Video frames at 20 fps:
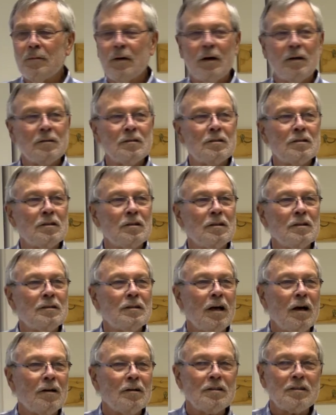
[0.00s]
mountains to the
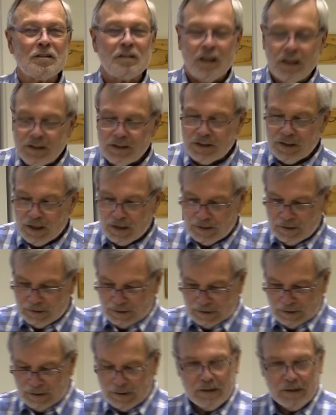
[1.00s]
town of Sunset
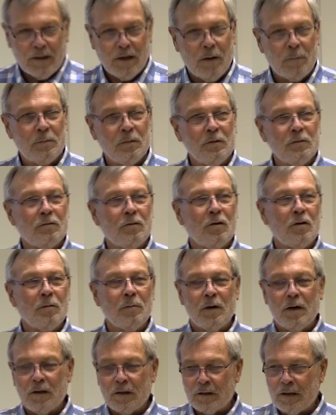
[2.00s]
up in Four
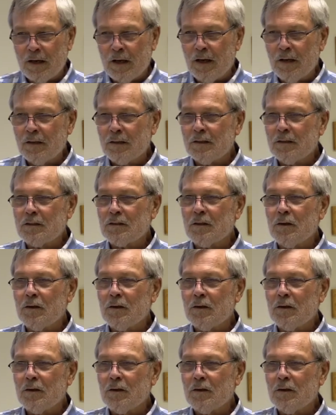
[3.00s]
Mile Canyon.